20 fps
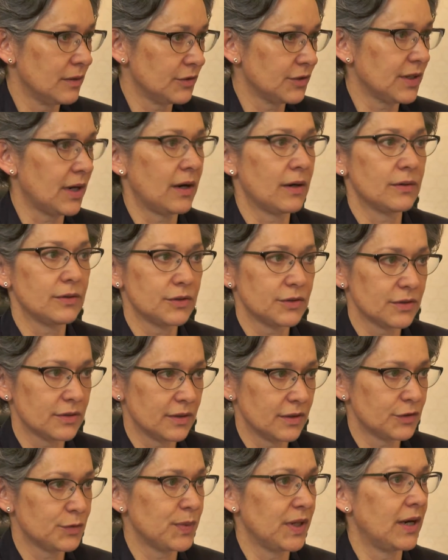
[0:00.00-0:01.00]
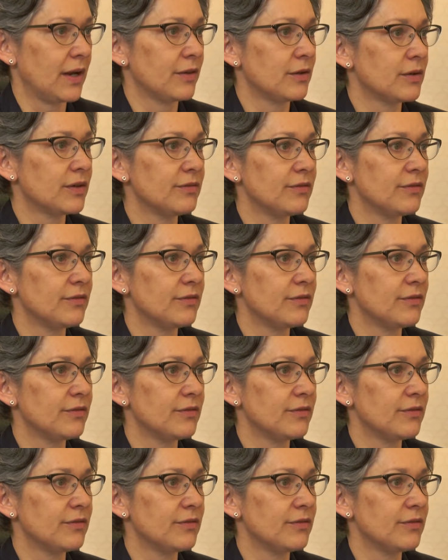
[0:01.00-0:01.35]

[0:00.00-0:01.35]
There's ours. There's been other